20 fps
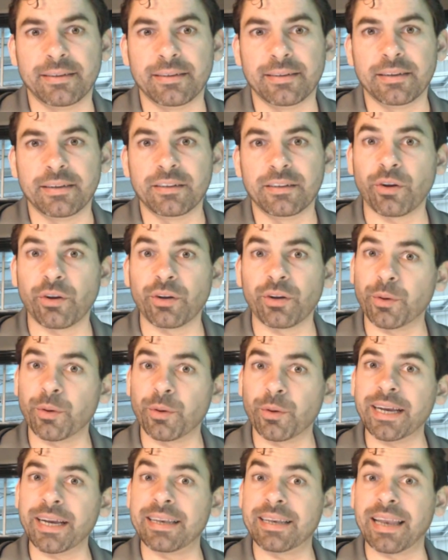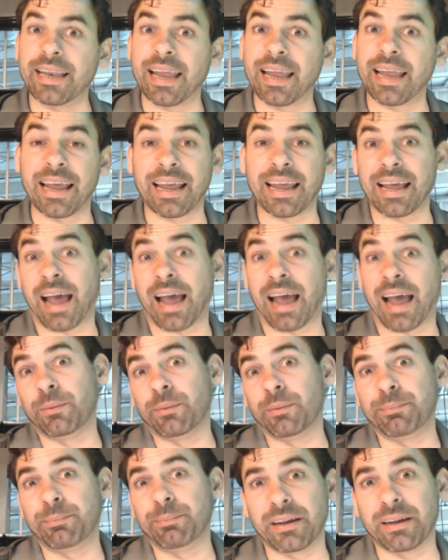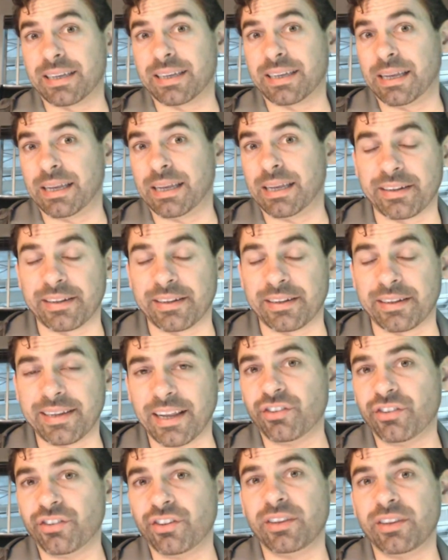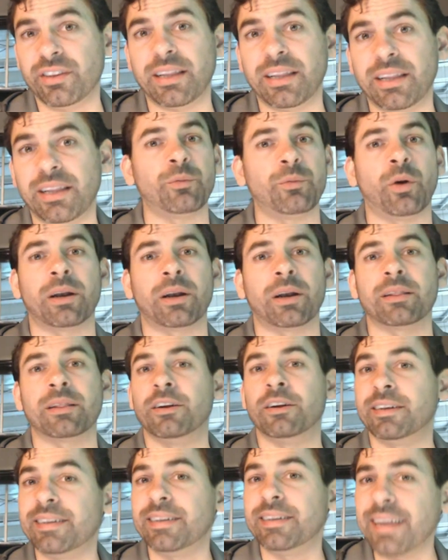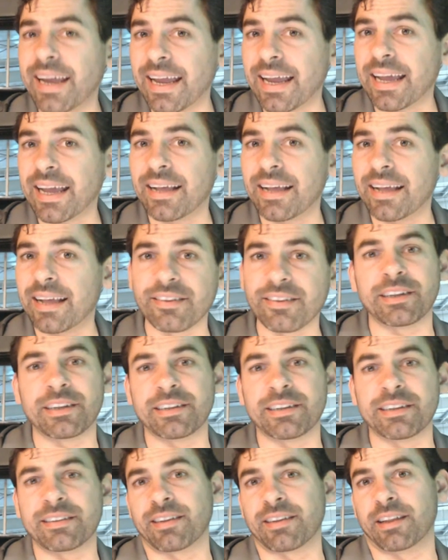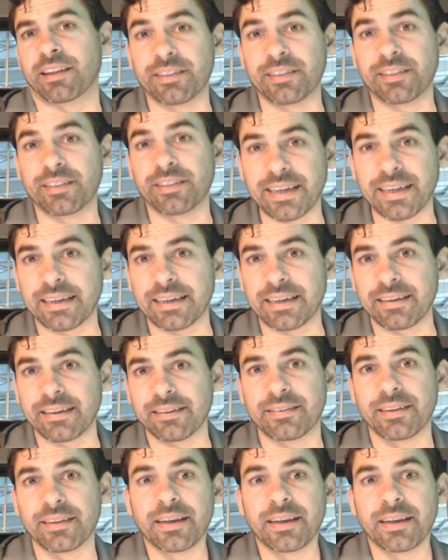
So I was worried I wouldn't be able to keep their attention. They wouldn't want to learn to dance, all these other things.